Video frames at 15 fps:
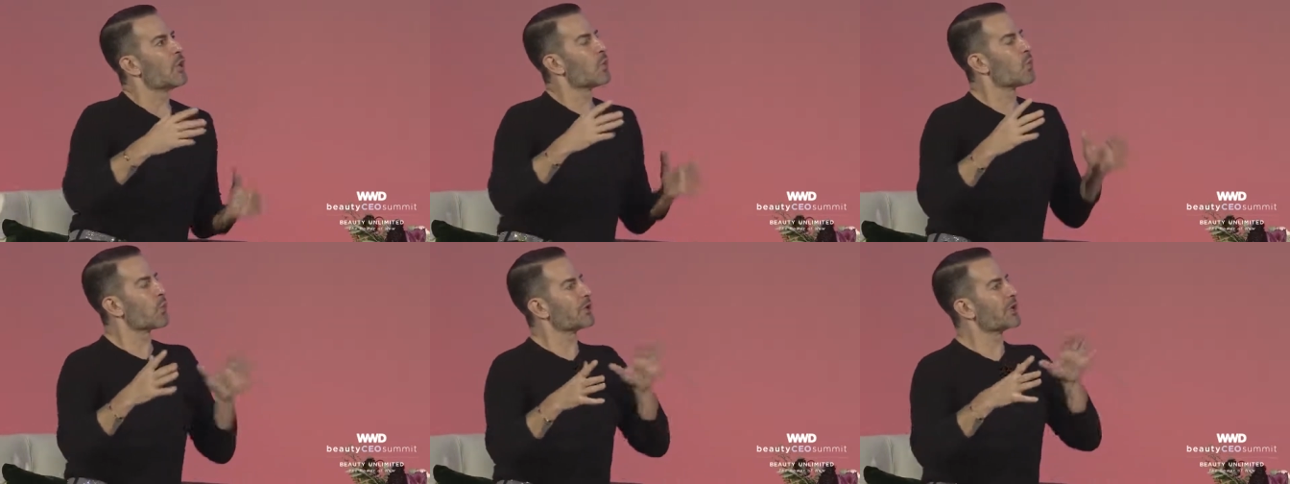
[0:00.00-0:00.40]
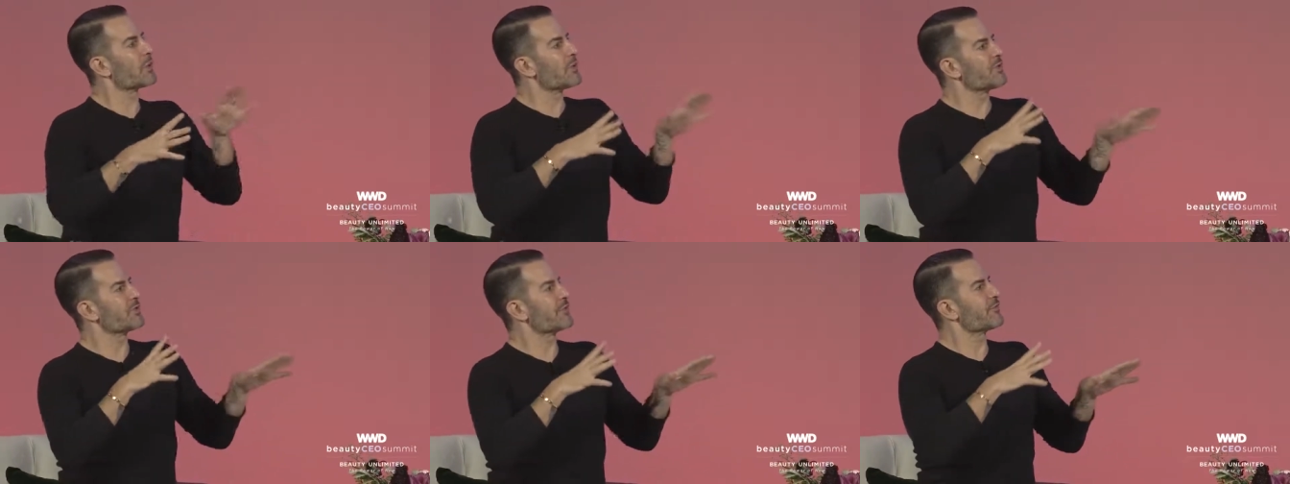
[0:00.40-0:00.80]
working
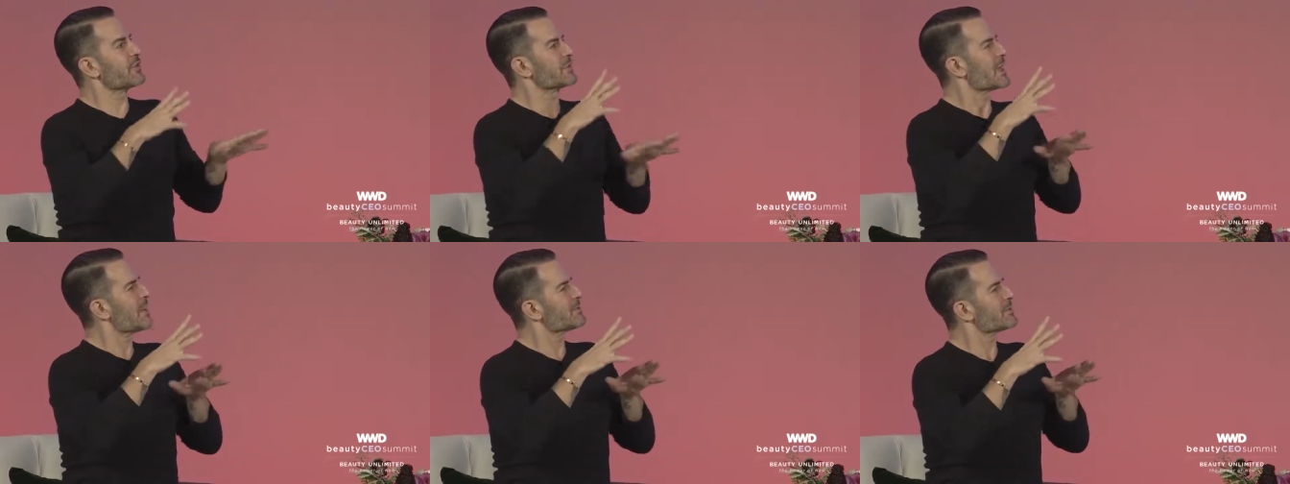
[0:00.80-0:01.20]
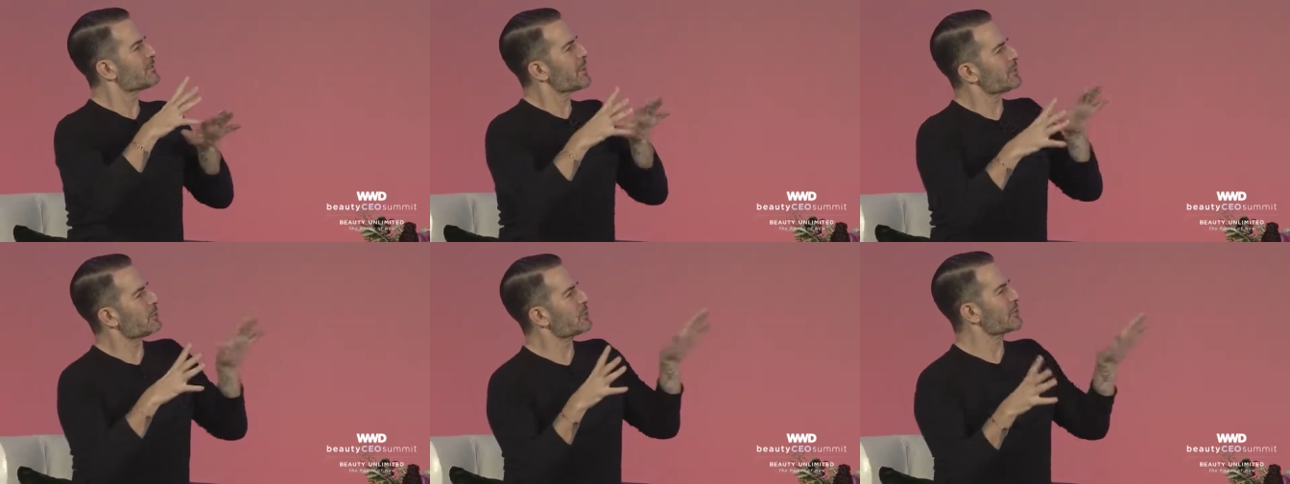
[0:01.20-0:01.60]
with different types of
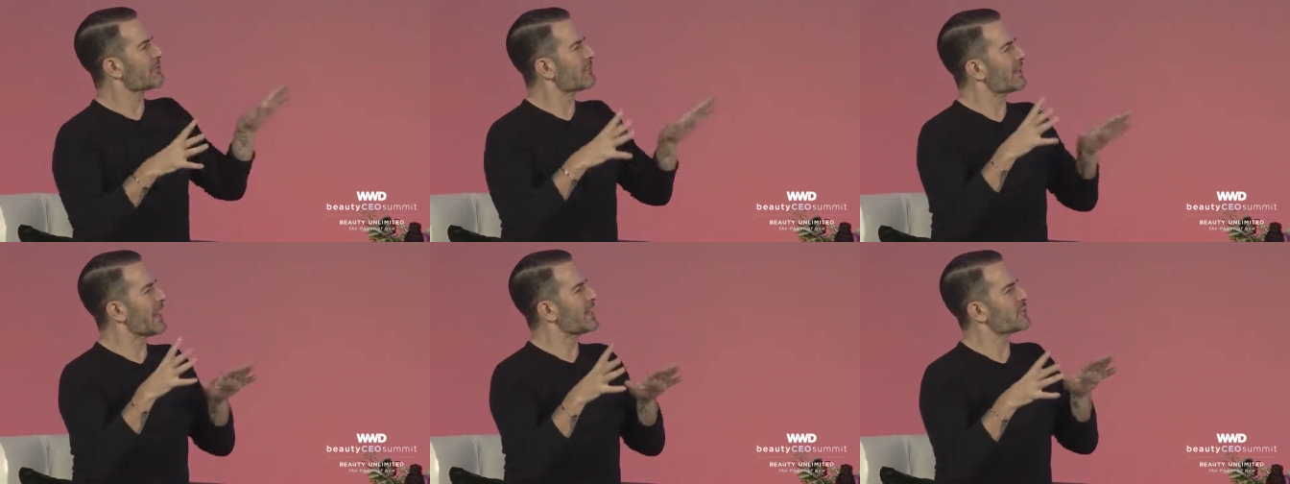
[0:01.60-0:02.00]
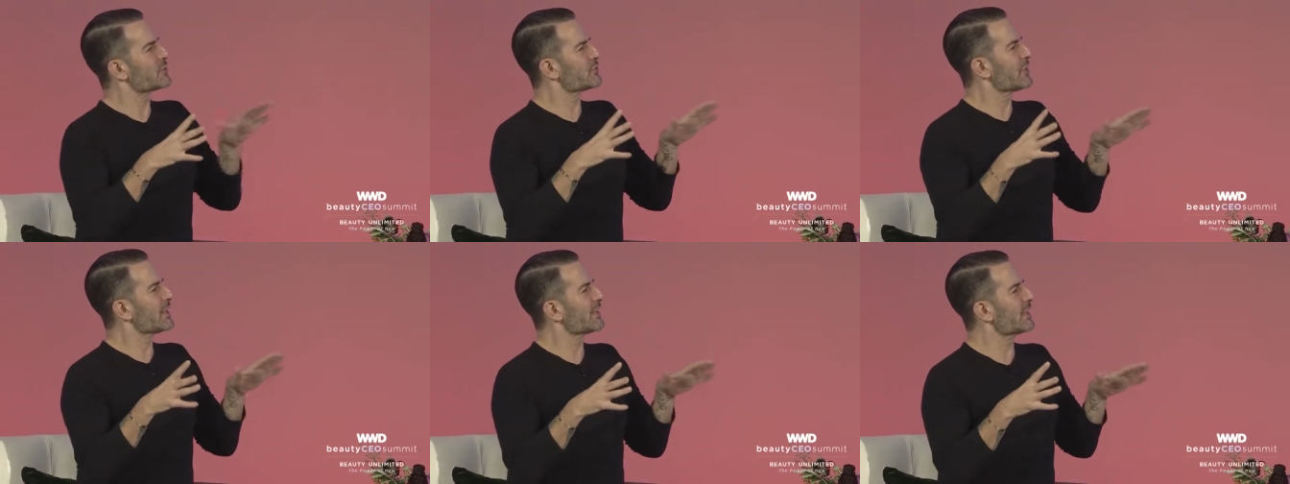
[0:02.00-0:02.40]
people or different ages
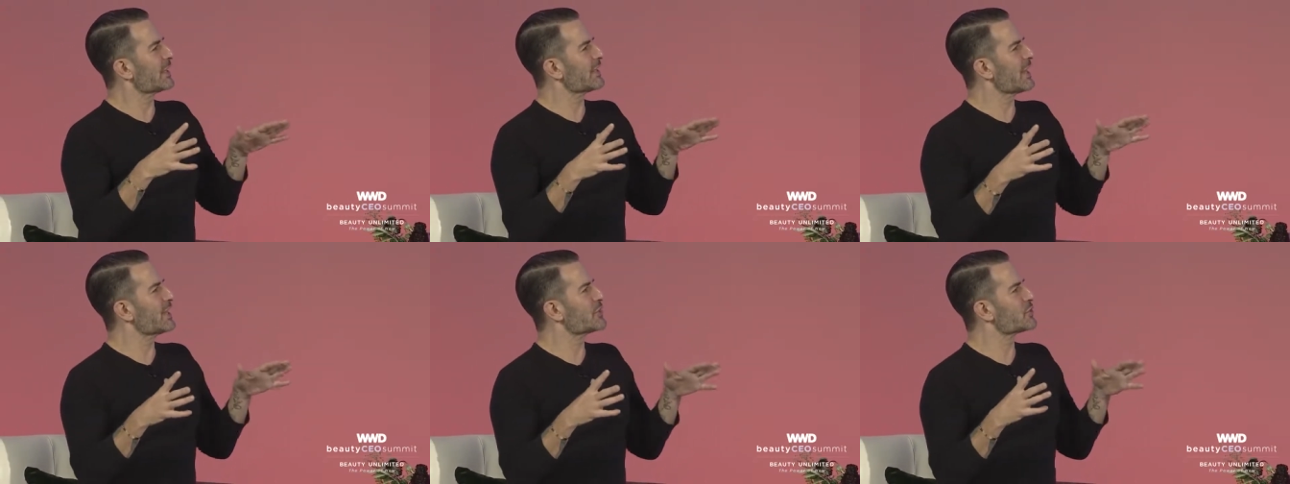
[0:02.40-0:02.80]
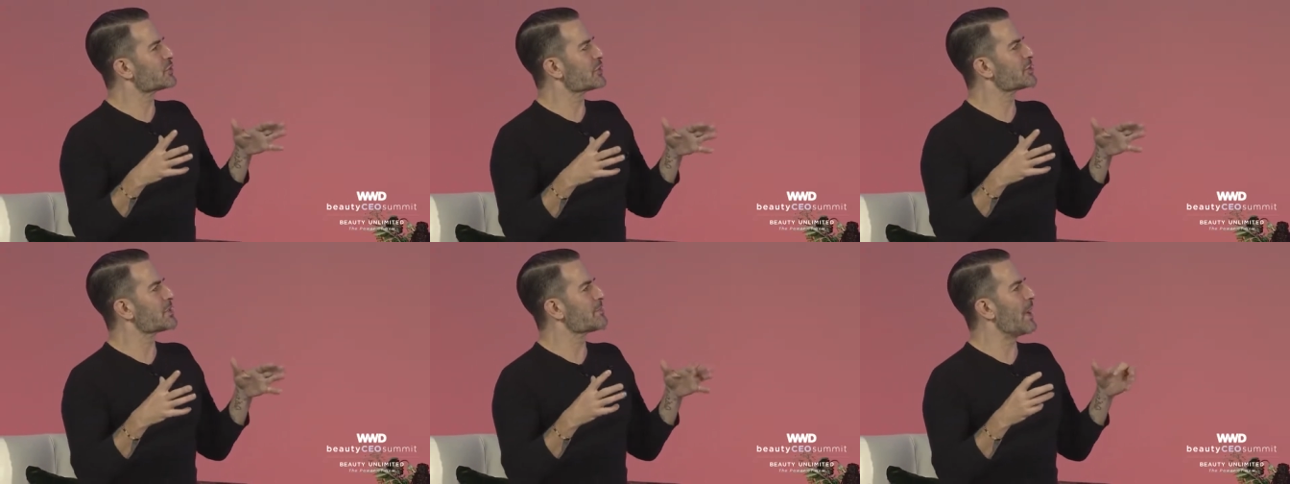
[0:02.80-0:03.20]
or anything like that. It's
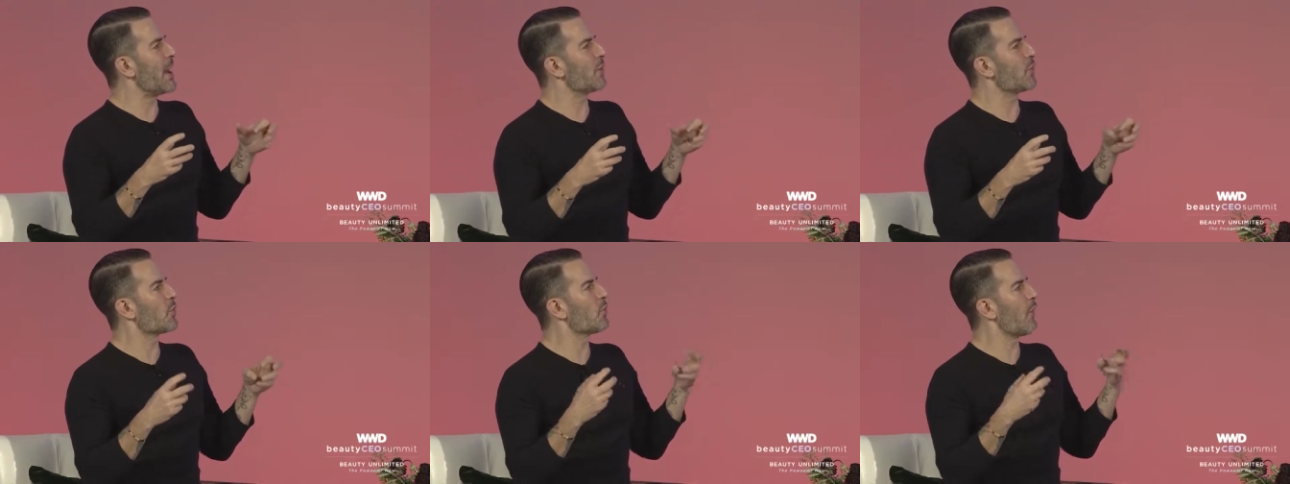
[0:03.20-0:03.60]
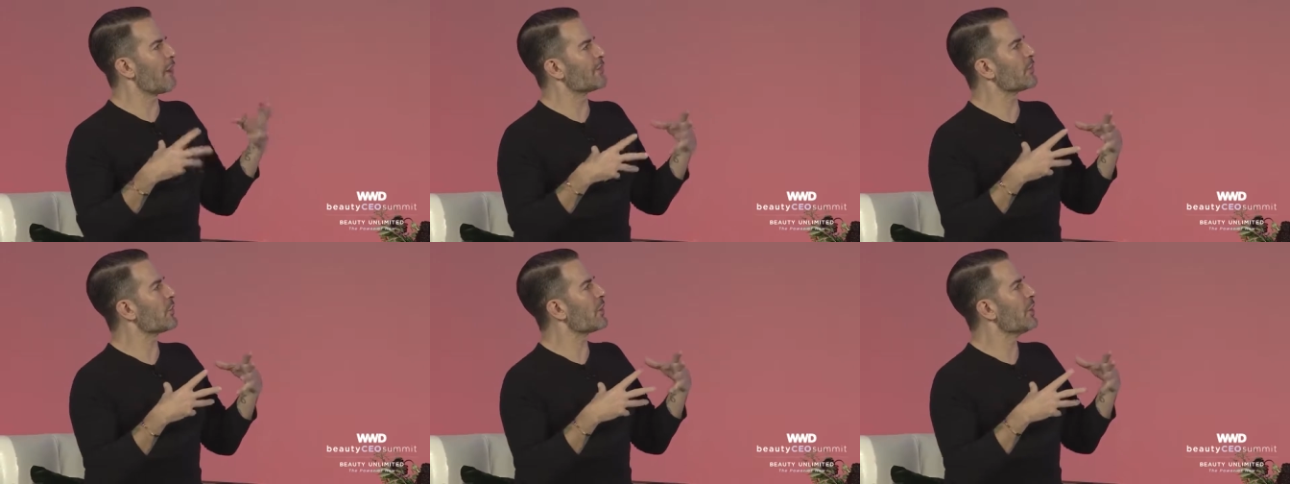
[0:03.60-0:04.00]
just about
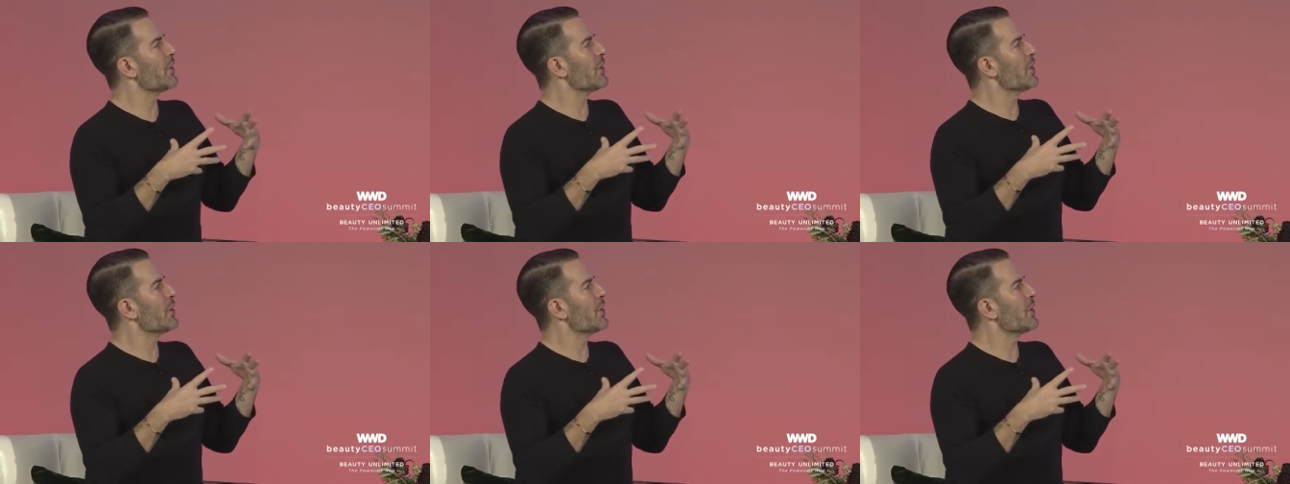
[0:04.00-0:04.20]
whoever,